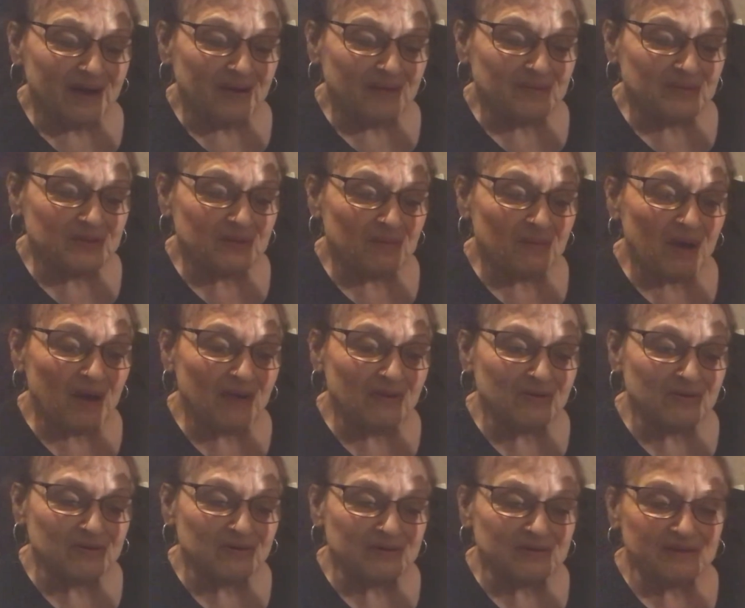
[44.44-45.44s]
some
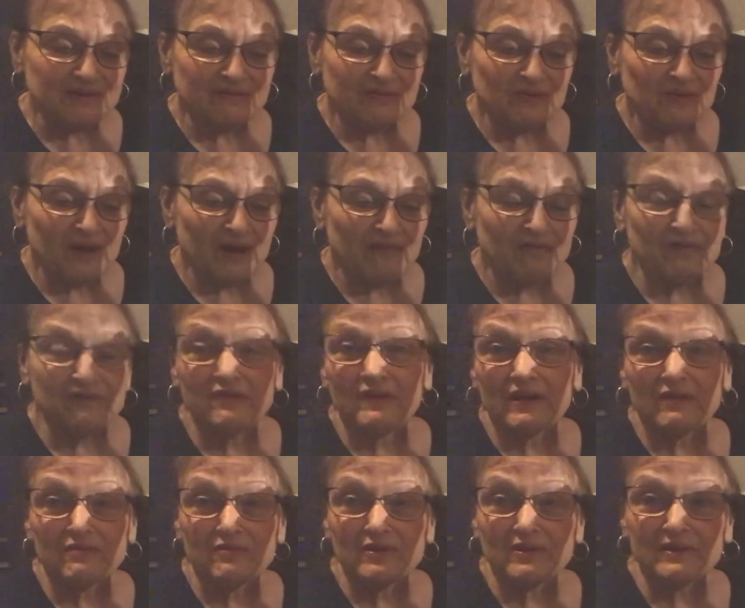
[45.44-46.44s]
others, and if you have a
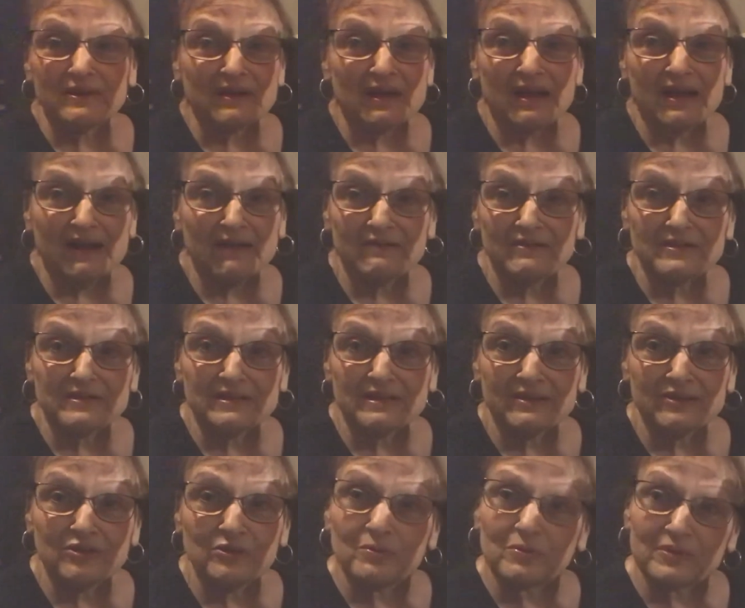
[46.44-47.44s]
favorite that I haven't
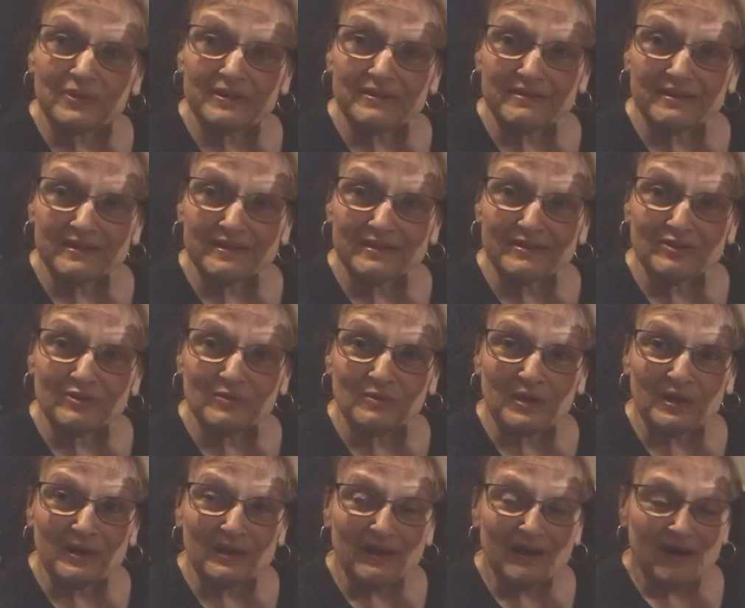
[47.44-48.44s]
sent you, please send it to
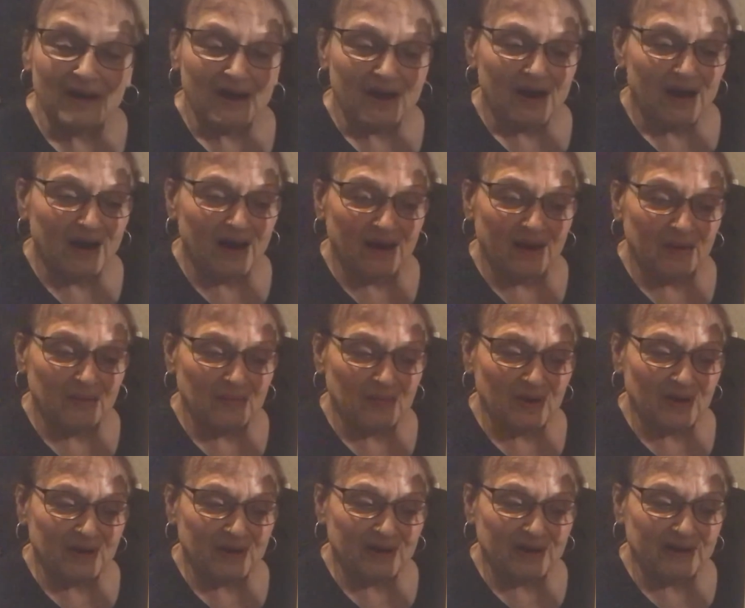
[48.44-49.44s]
me,
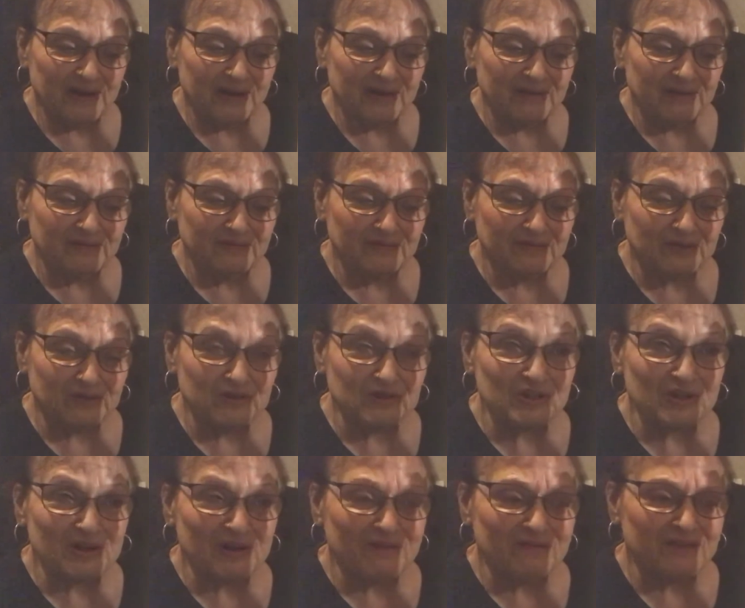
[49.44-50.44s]
a
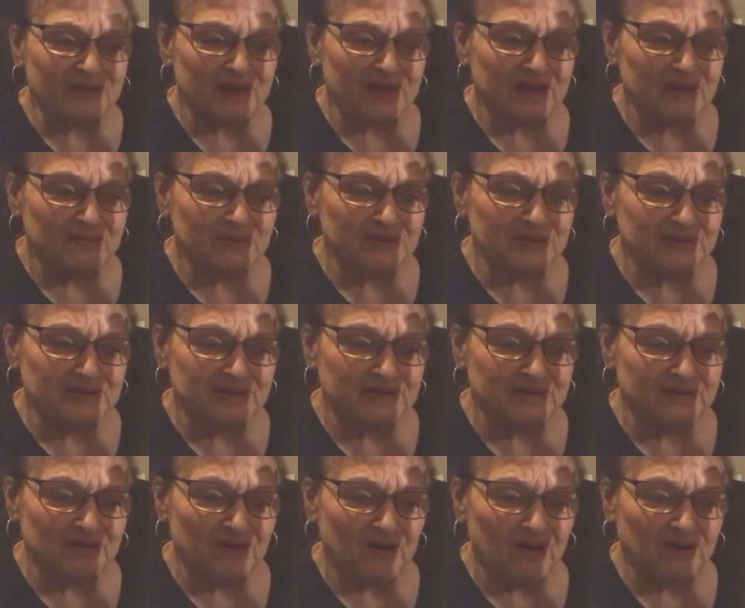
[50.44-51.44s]
version of the
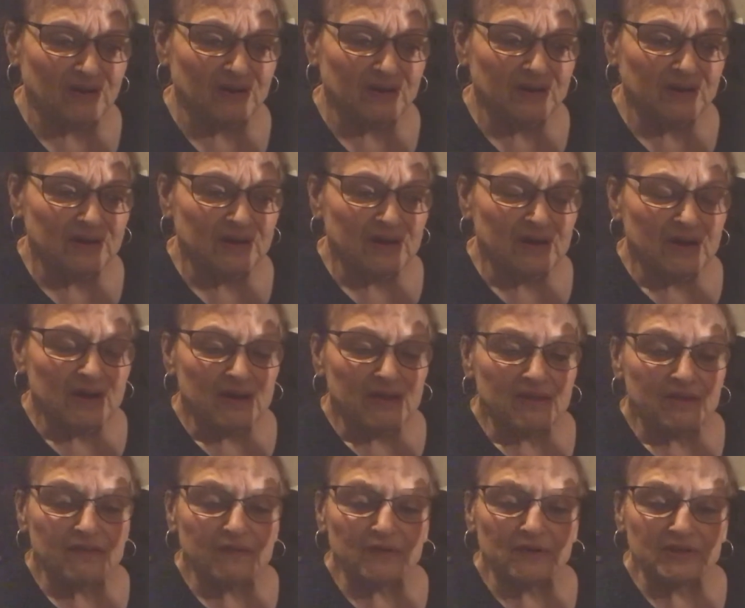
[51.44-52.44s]
ABC song.
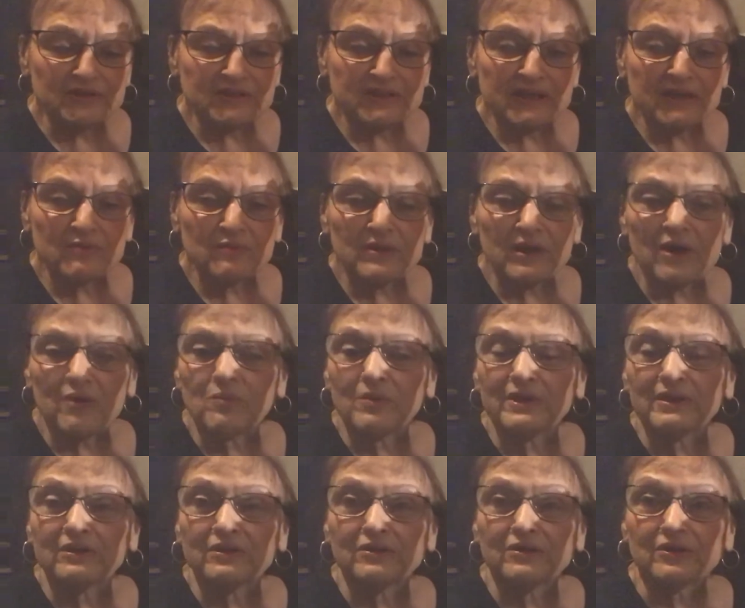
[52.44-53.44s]
The first thing that
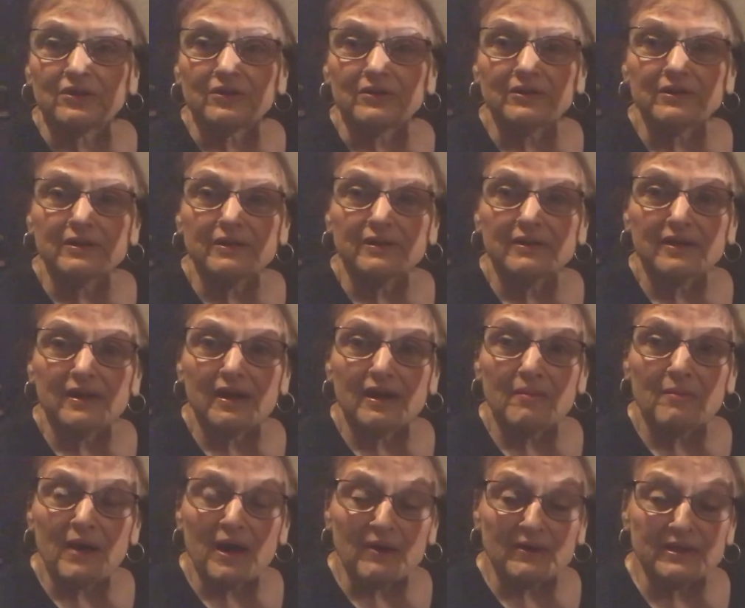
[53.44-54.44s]
we learn
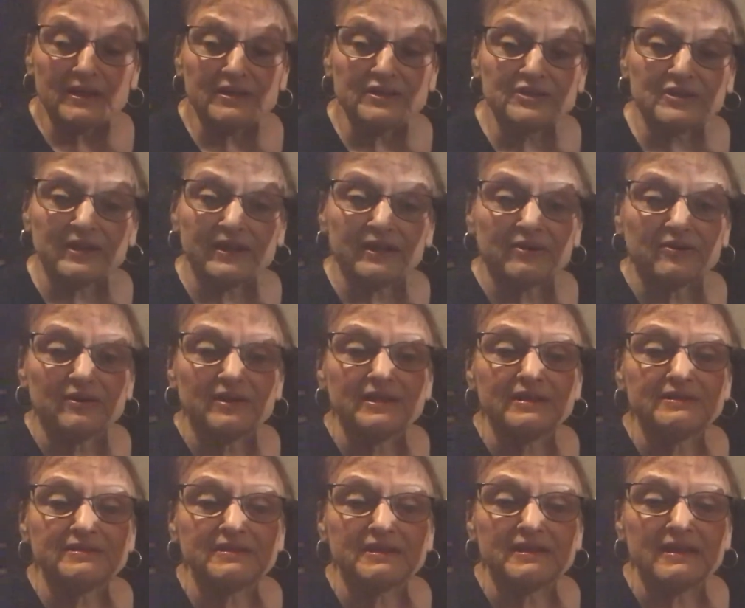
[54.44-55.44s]
about each letter
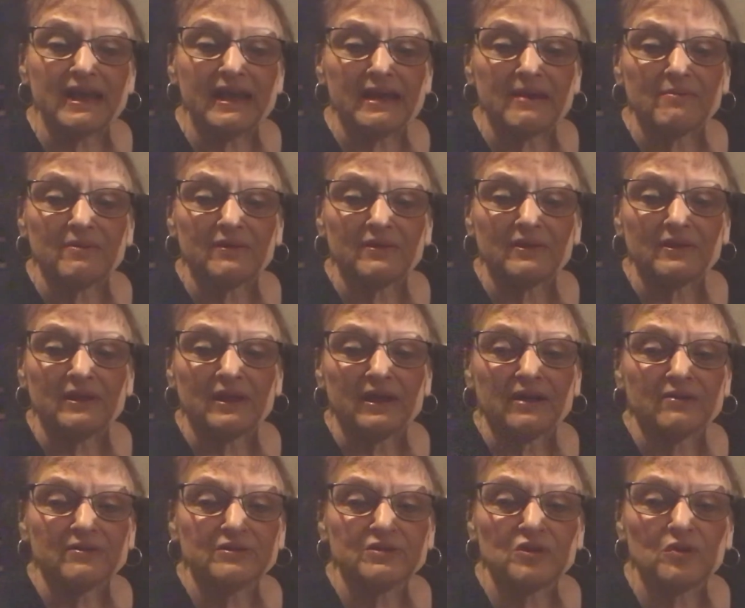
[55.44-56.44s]
is the name of the
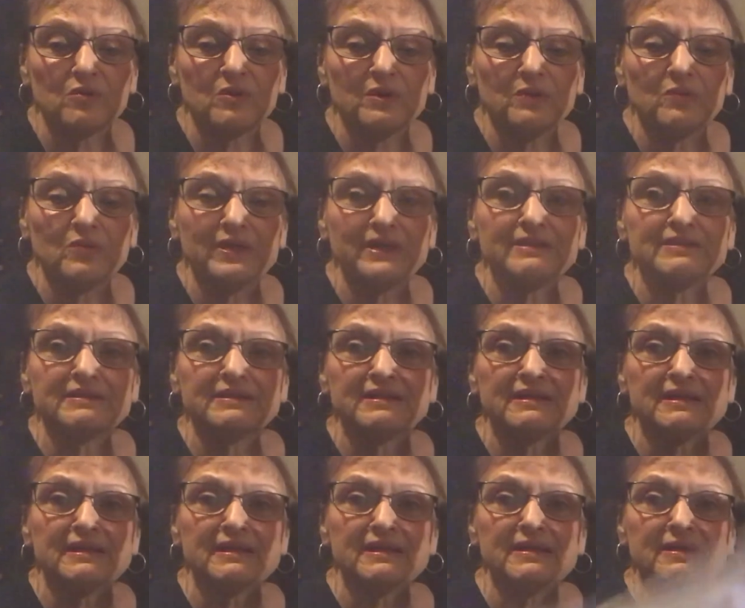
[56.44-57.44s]
letter. So when we
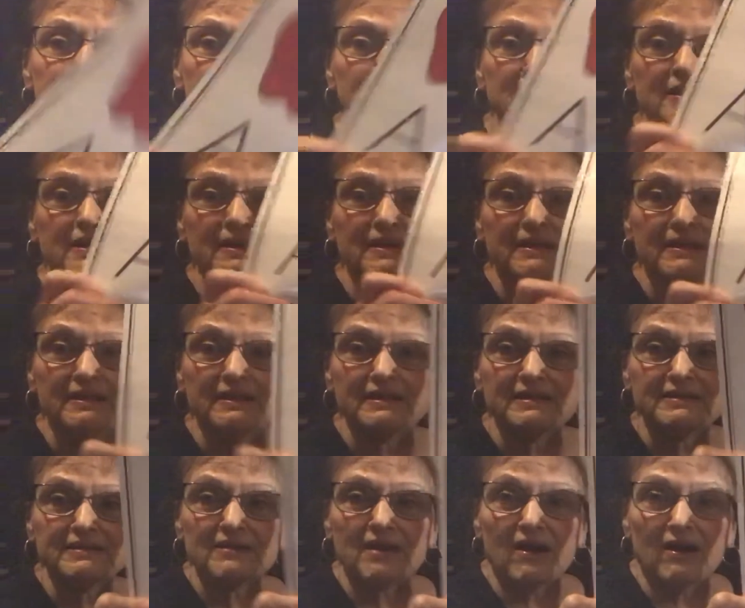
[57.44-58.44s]
see
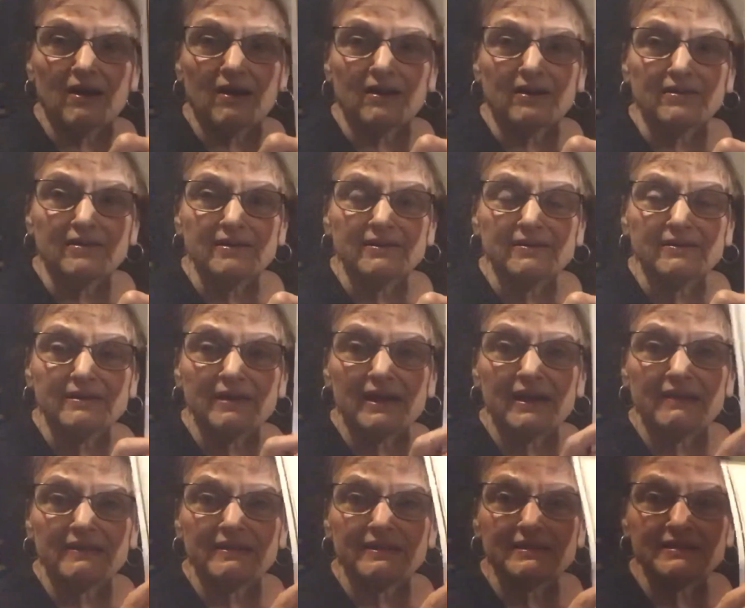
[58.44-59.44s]
this card
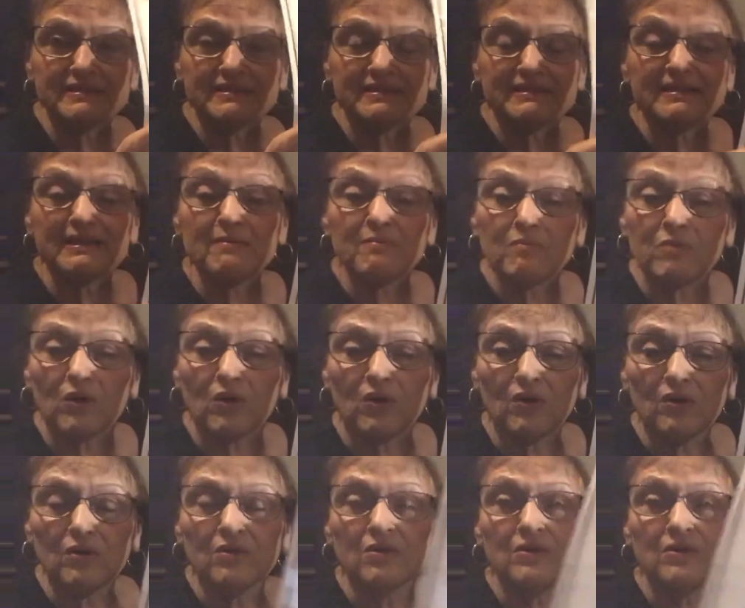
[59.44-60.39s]
and this symbol,